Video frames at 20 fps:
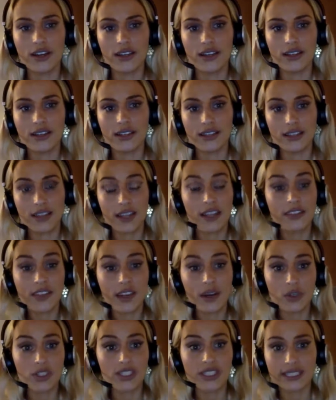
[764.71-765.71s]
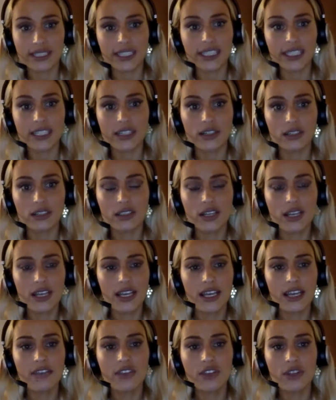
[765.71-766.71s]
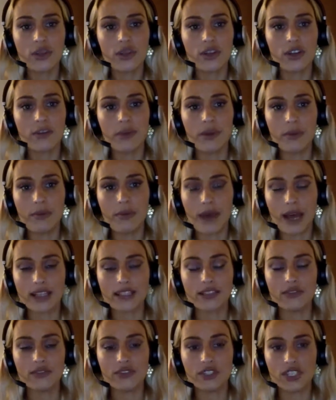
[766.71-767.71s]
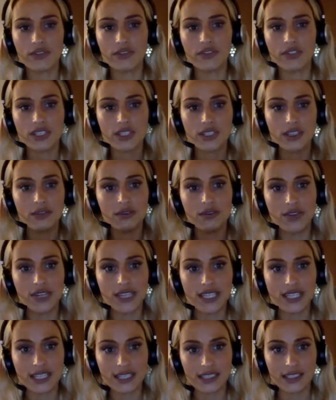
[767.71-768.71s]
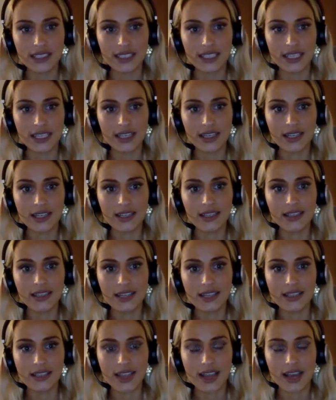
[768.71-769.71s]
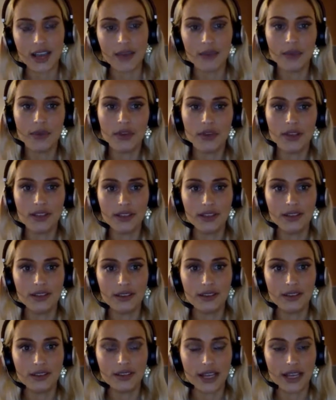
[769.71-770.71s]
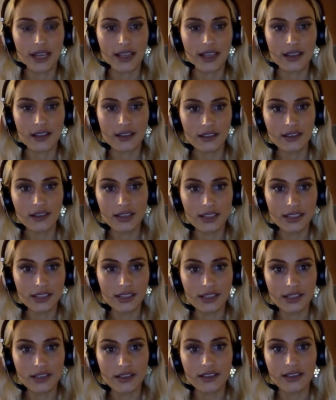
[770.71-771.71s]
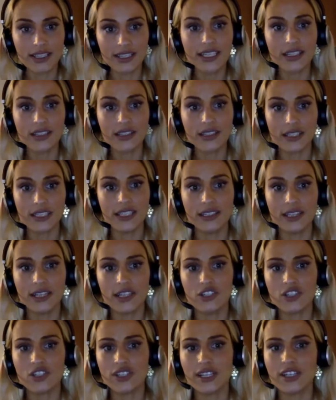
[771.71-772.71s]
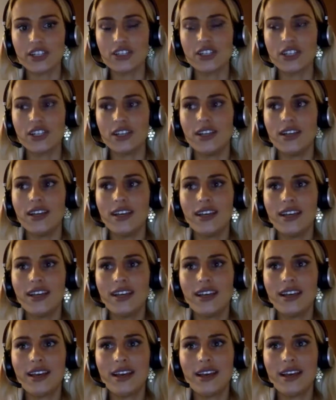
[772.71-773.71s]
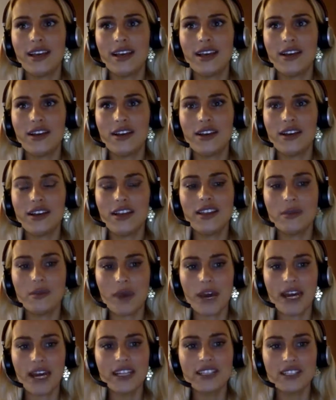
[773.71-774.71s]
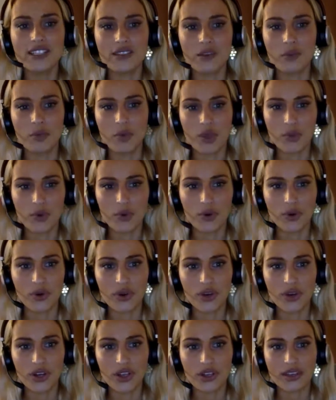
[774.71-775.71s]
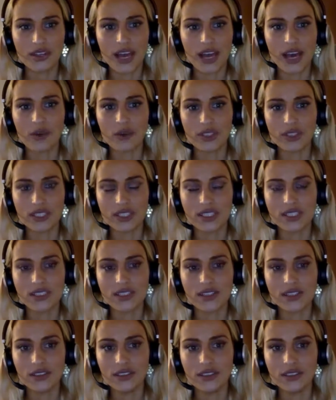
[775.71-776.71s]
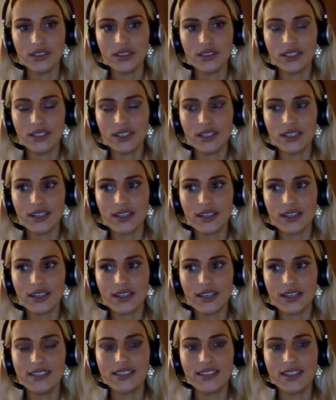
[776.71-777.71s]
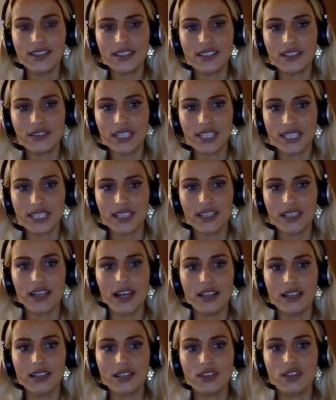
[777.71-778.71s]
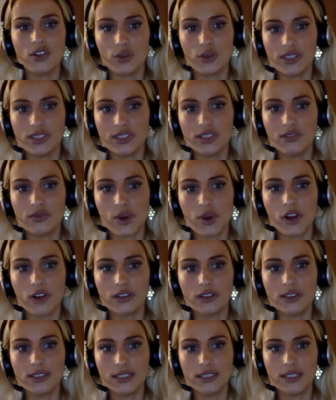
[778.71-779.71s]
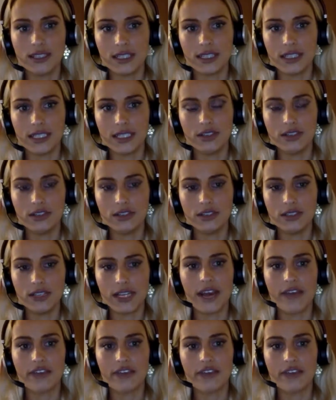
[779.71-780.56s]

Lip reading: that it was illegal, even though there have been massive shifts recently in that time, like legally in legislation. In the minds of the people, that was still instinctively seen as, no, this is wrong, this is illegal, and having